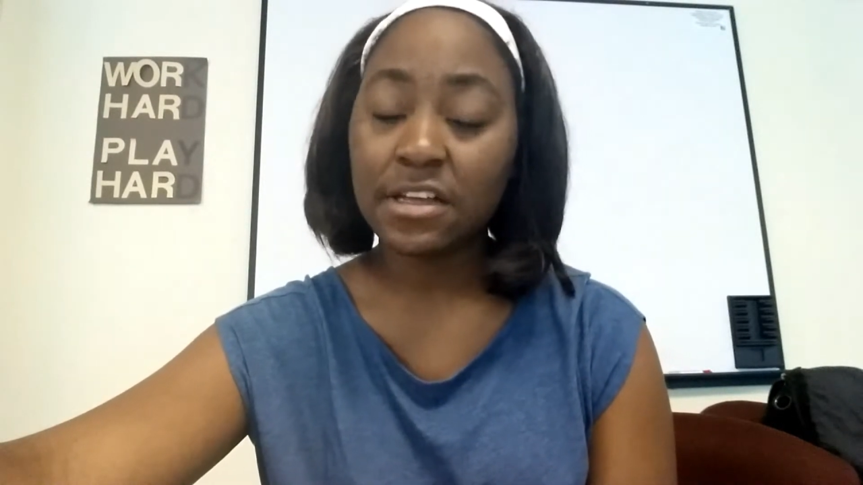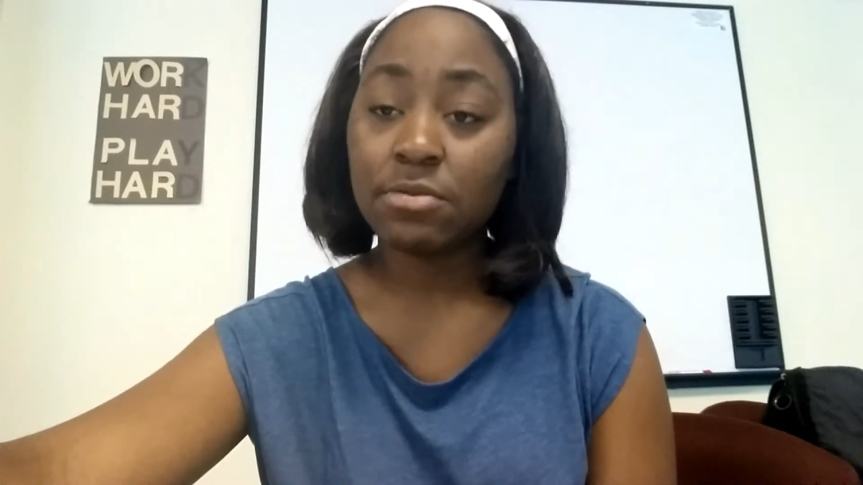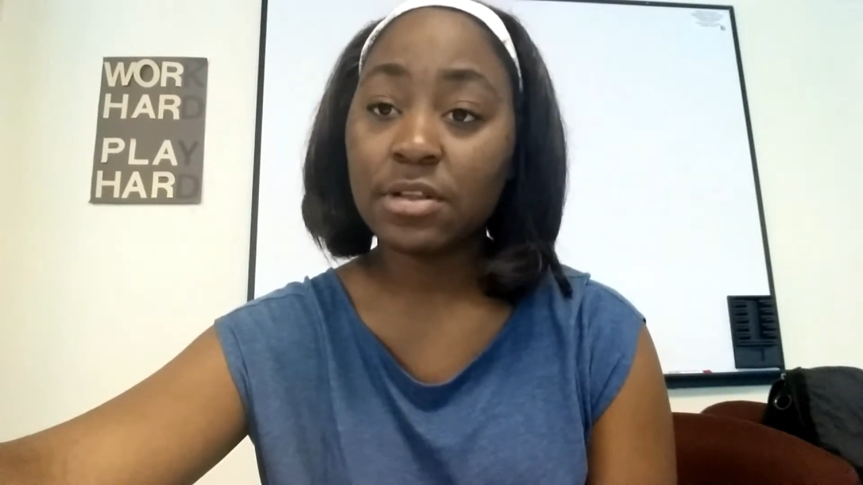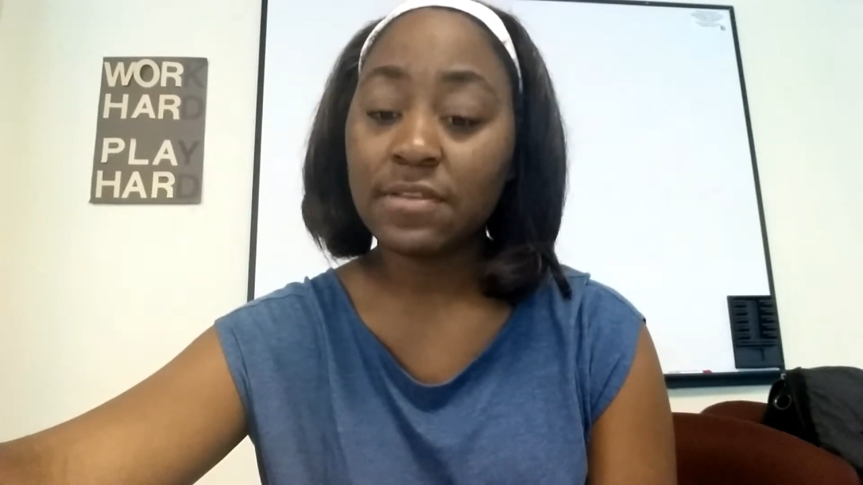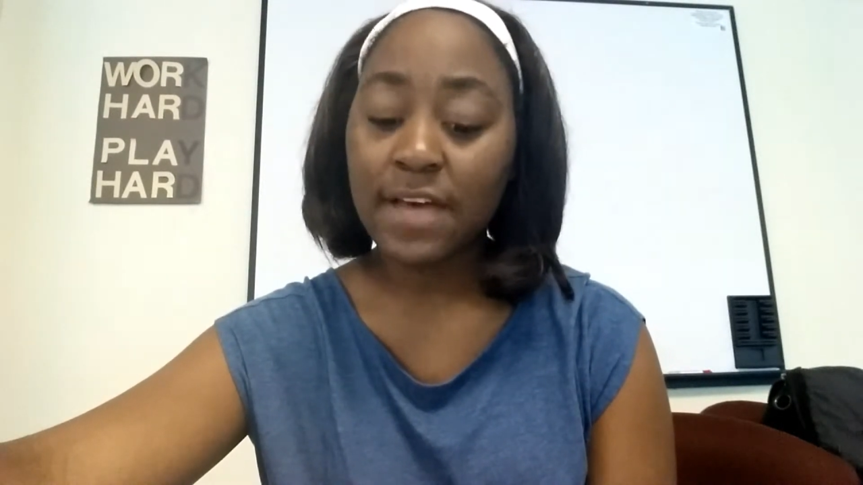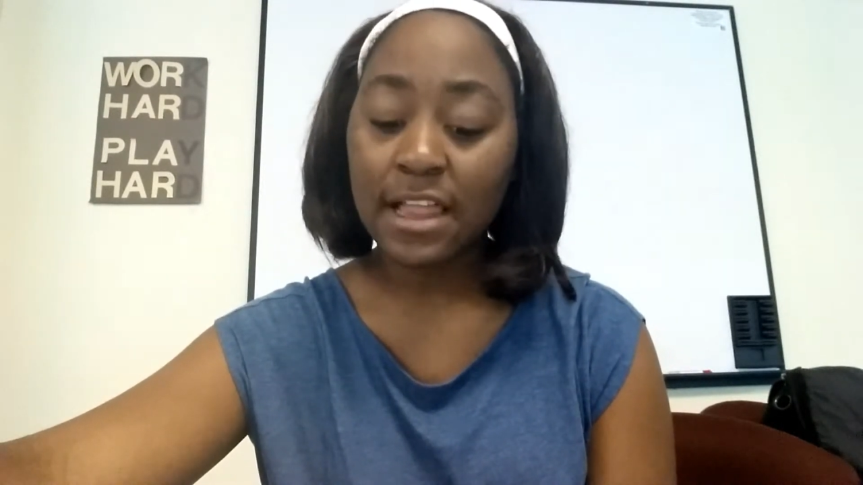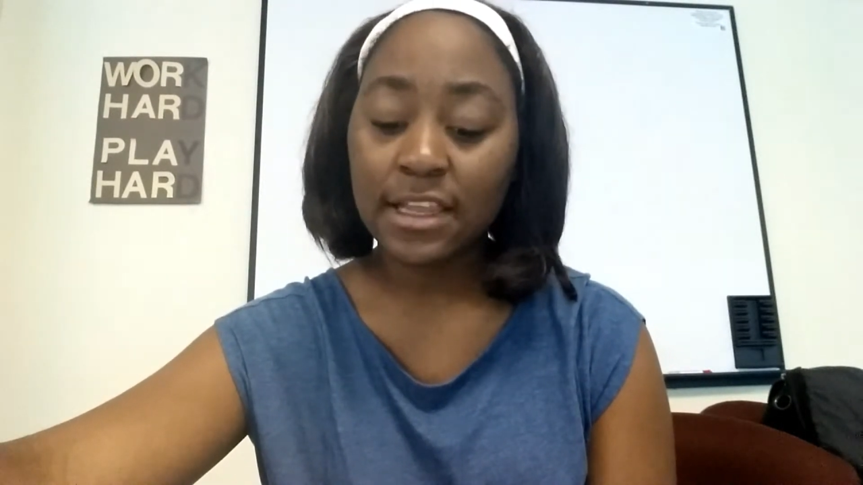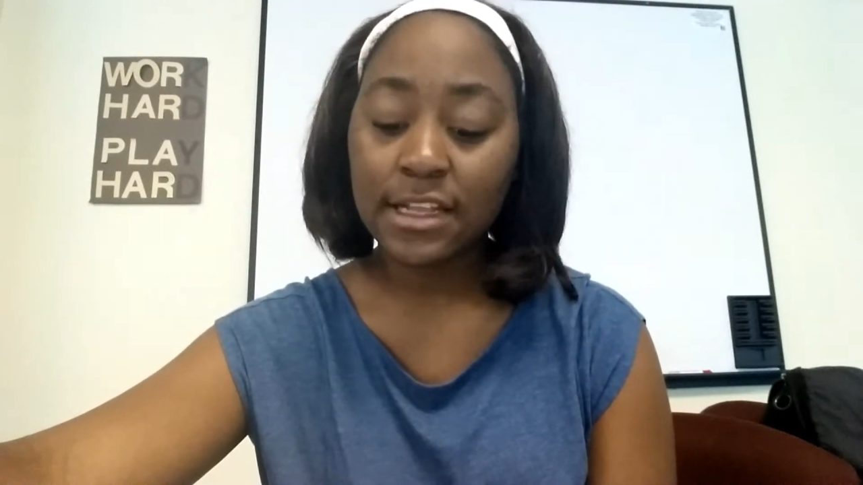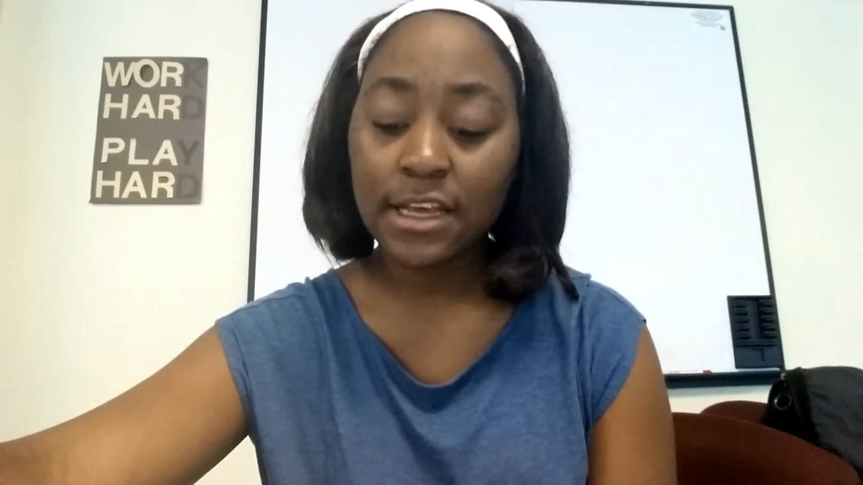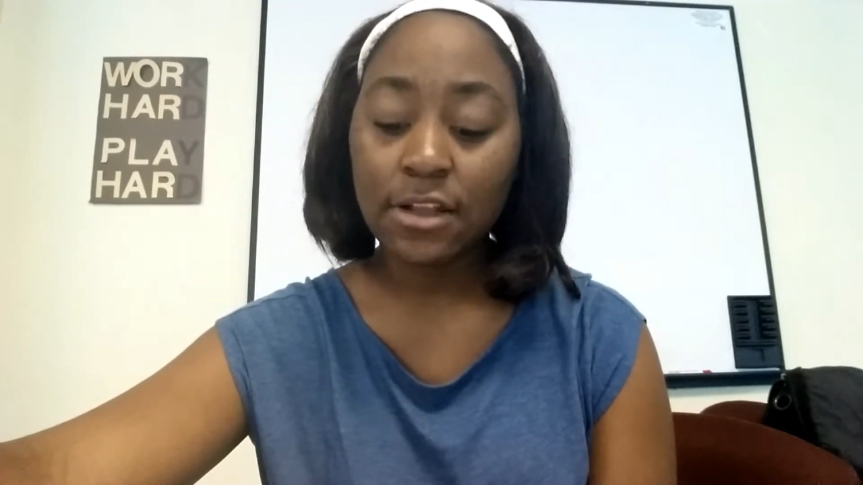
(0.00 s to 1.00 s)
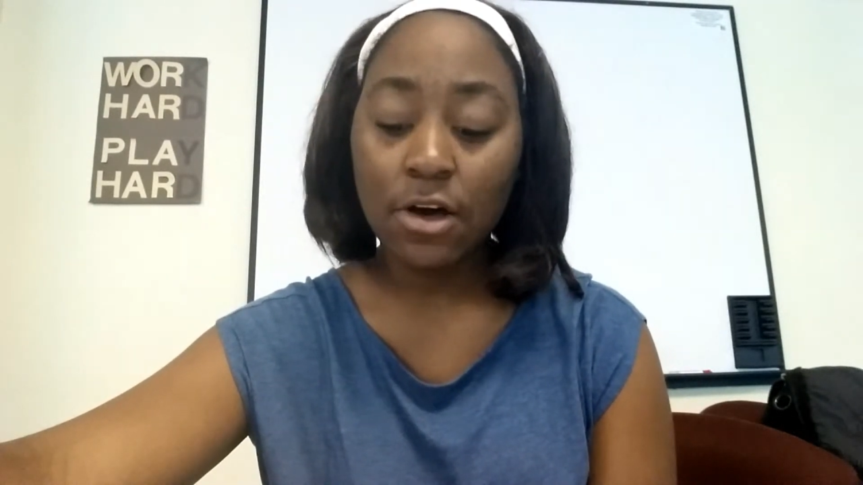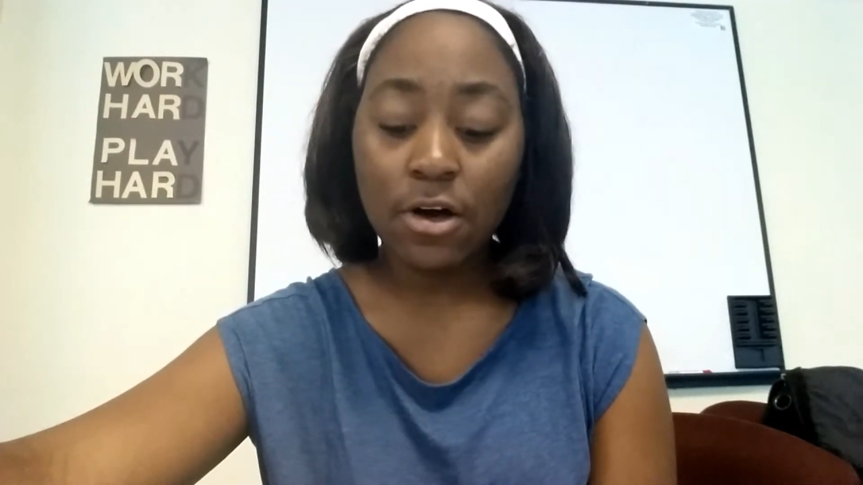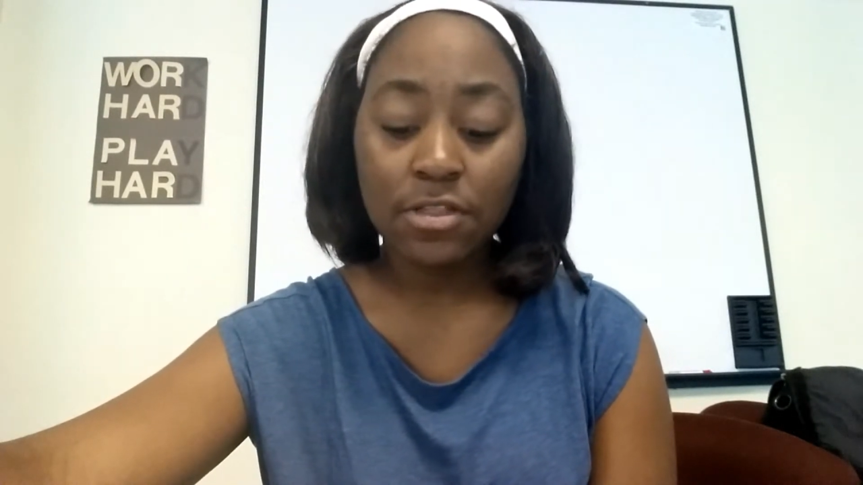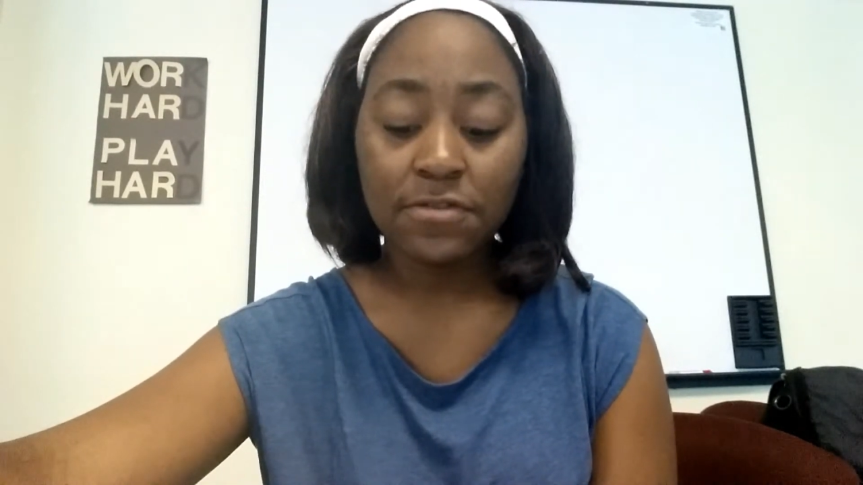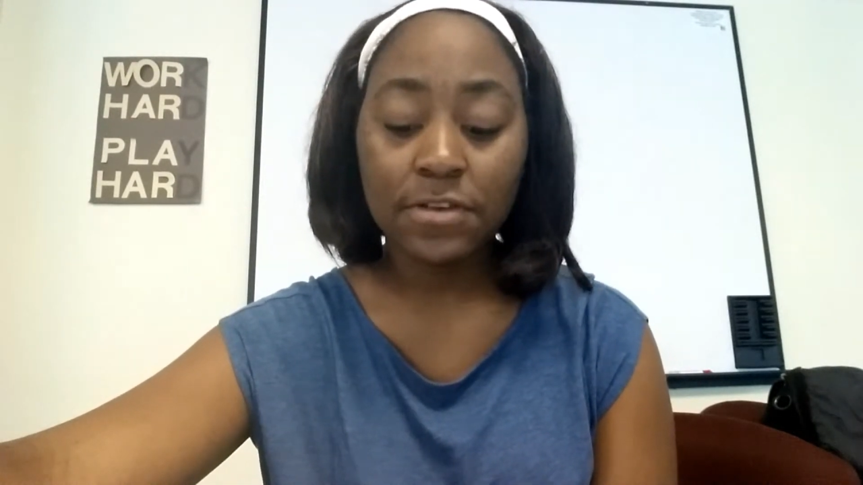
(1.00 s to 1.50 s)
equally valid in
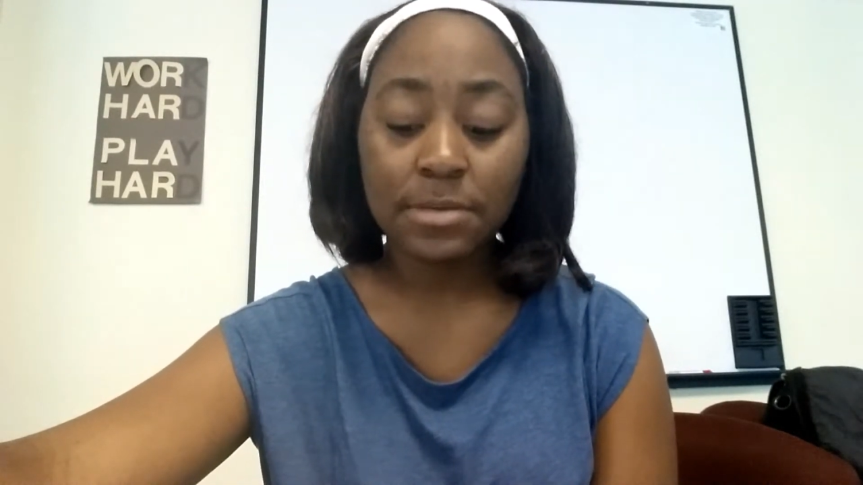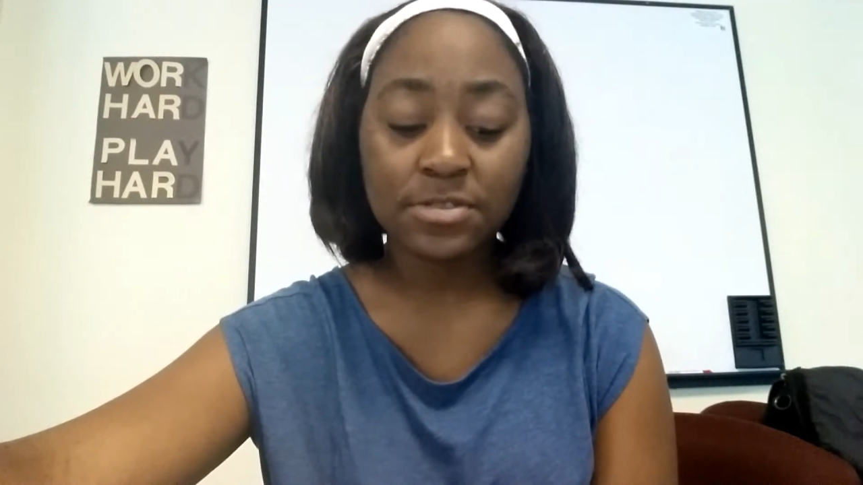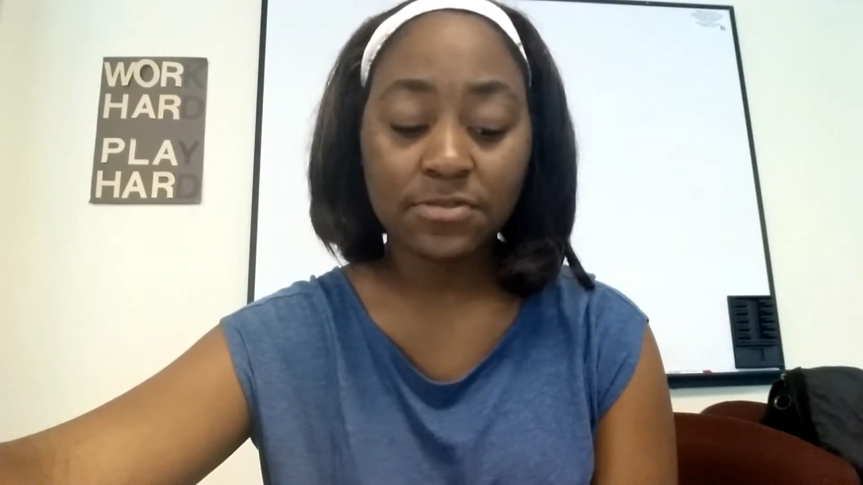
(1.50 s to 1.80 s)
all the frames